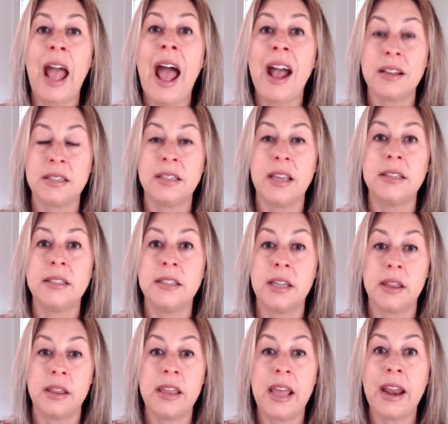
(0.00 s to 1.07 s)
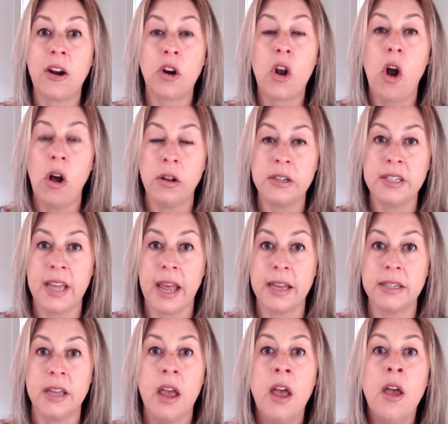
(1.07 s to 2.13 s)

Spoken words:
access to their content